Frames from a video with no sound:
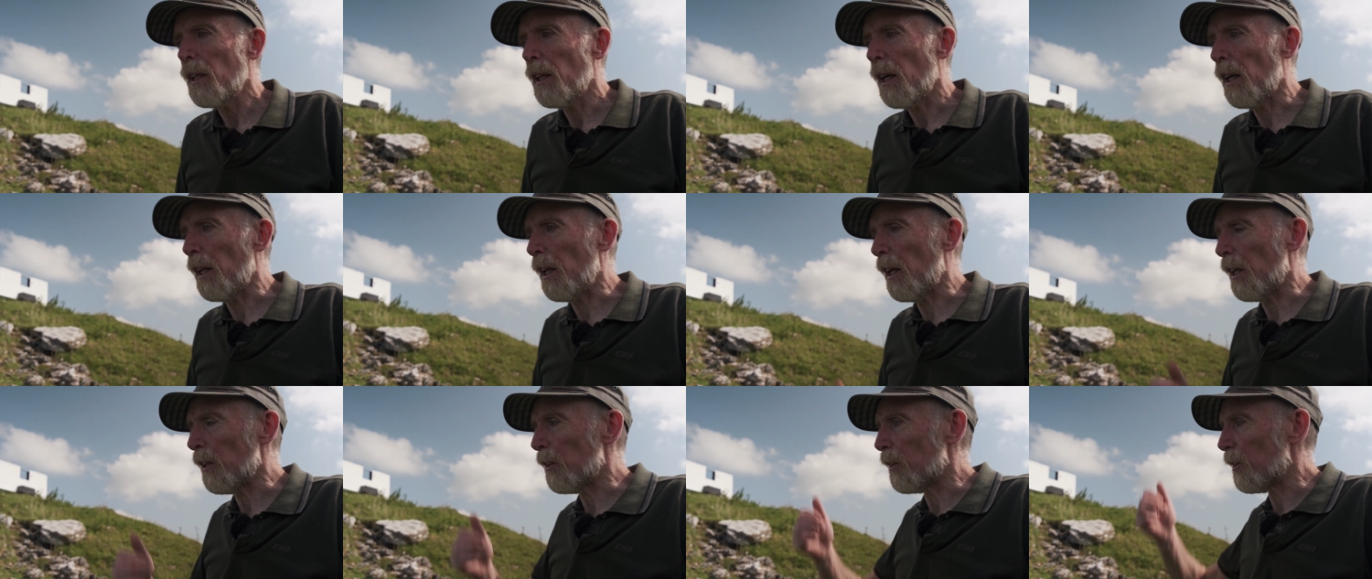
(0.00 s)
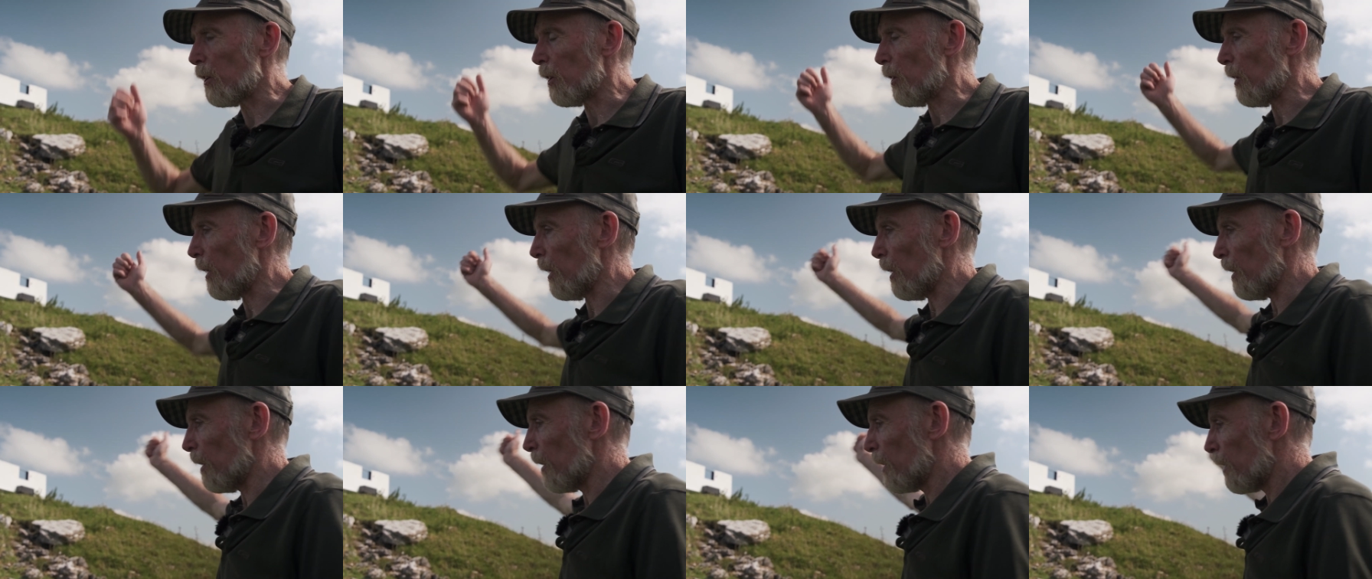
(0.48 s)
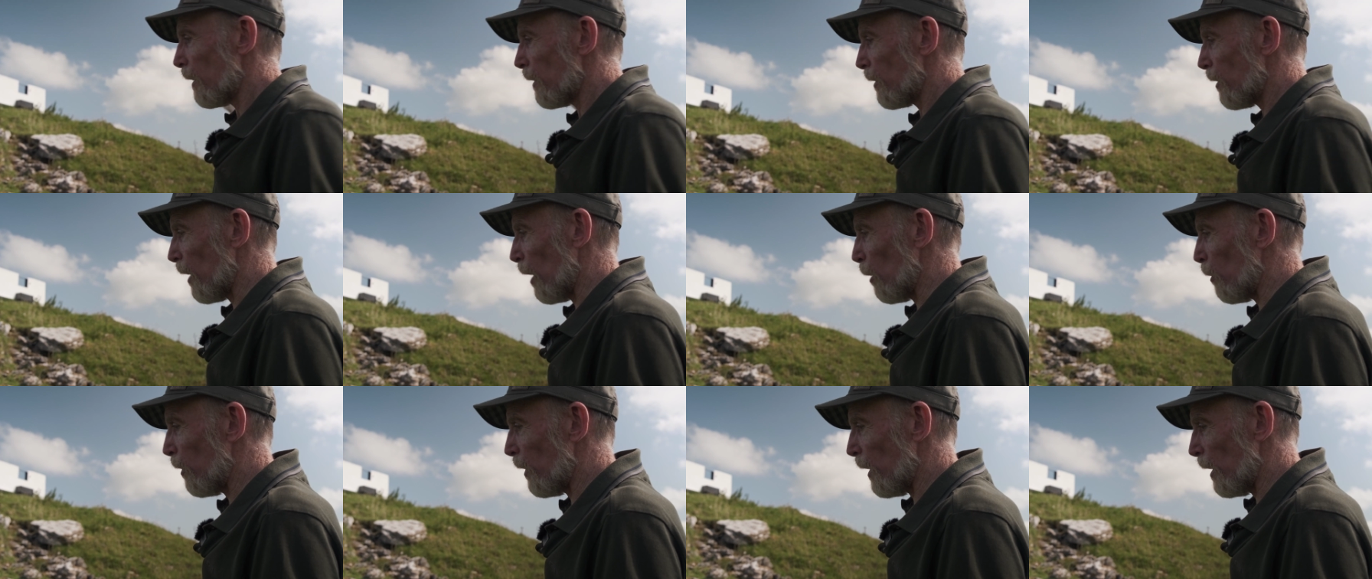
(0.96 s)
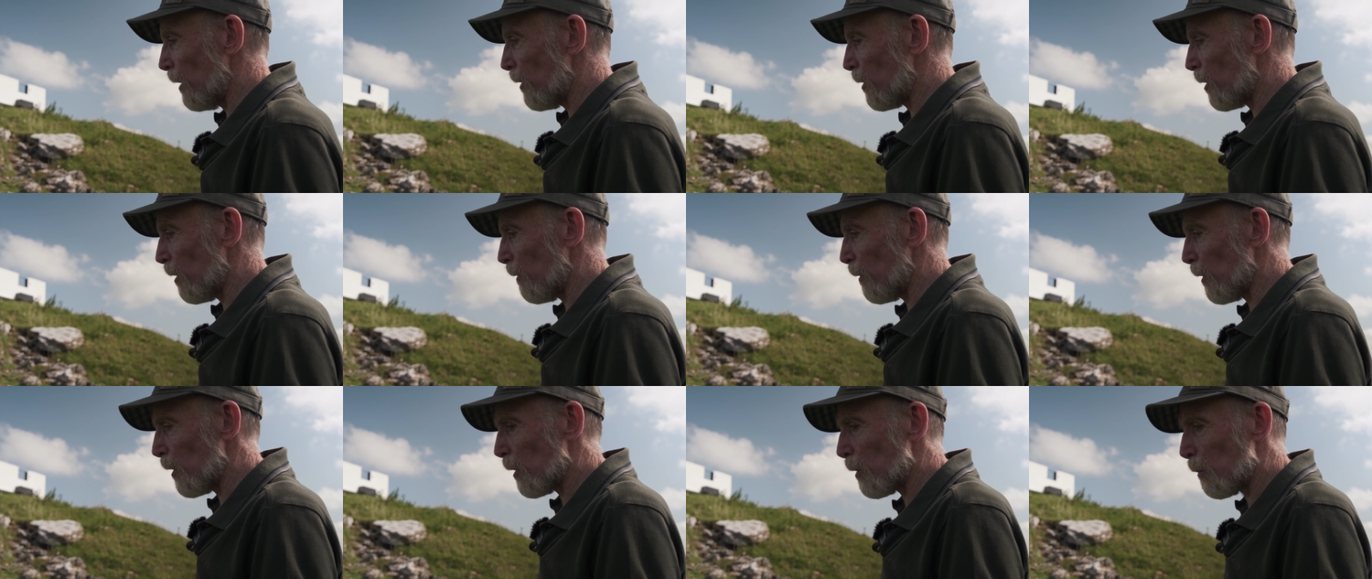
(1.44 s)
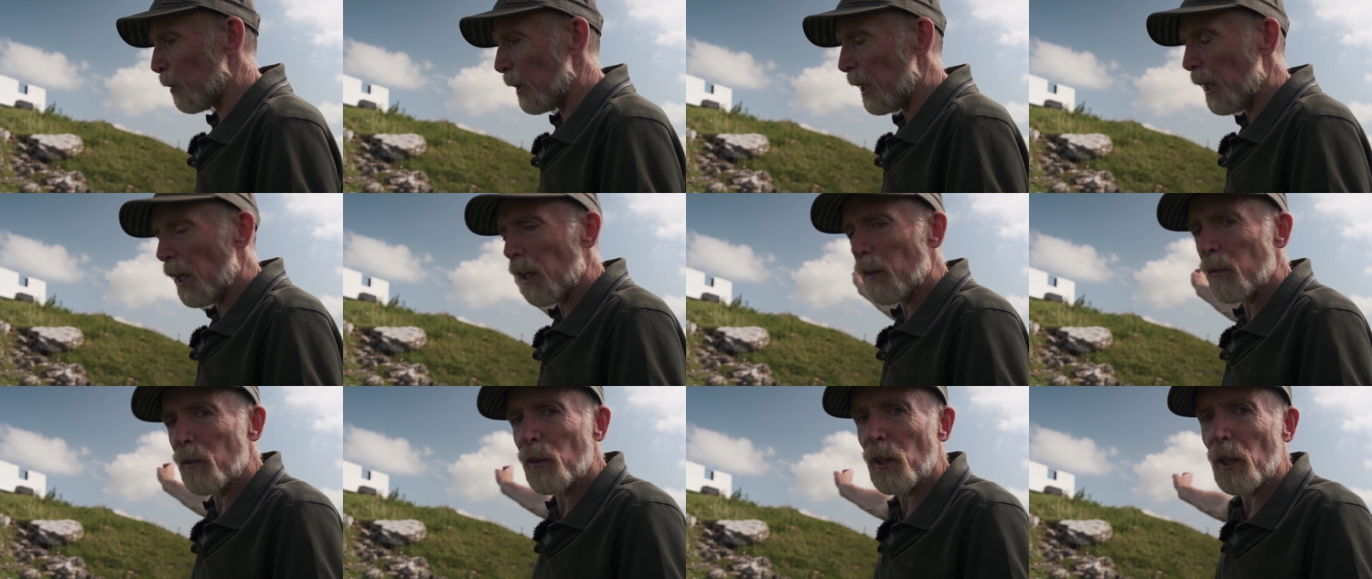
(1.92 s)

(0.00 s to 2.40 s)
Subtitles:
And then to the southeast of us we have